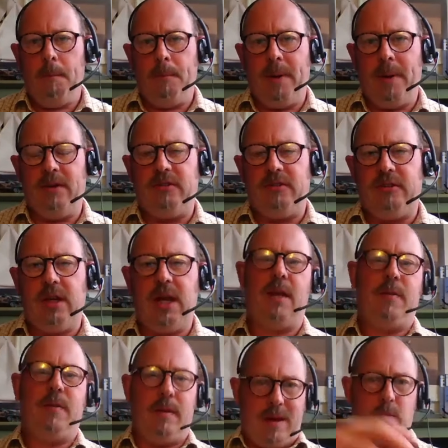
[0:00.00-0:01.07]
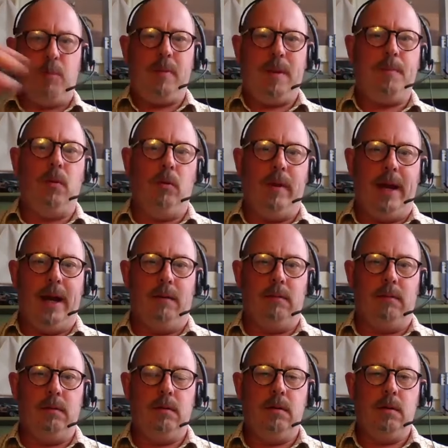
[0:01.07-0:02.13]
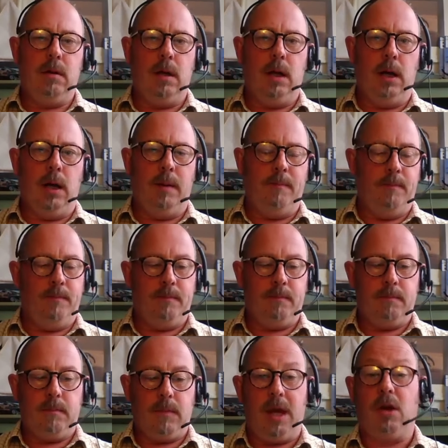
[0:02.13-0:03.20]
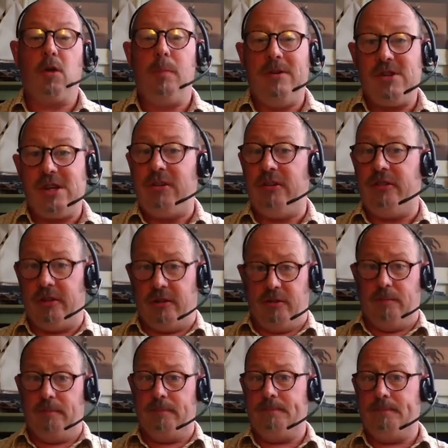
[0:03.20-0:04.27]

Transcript: But yeah, that they would be pulled out. Um, it could be jettisoned